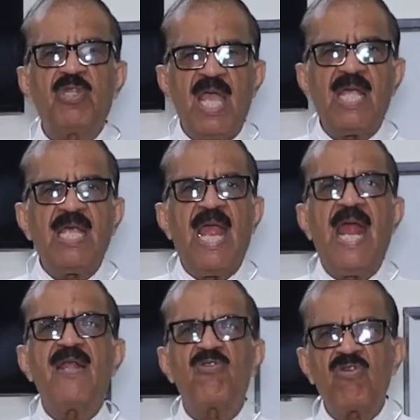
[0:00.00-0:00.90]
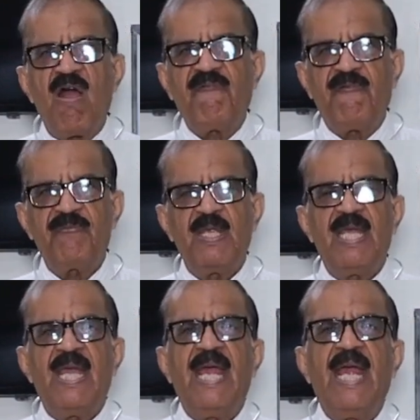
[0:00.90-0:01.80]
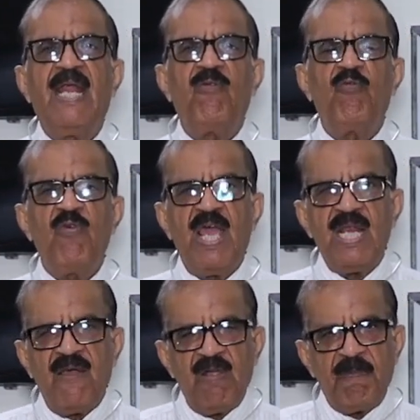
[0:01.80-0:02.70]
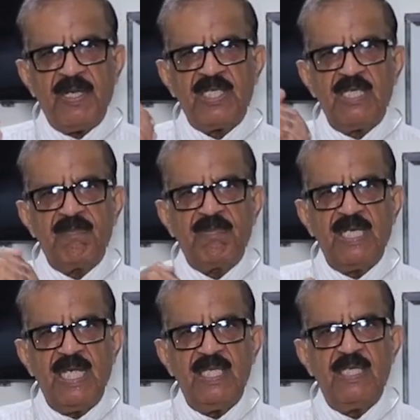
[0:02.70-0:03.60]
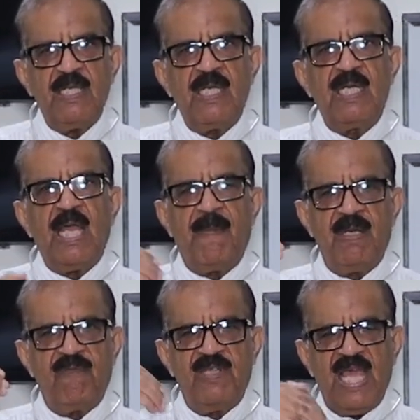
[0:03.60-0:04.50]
thick and rough, and whenever patient breathe, with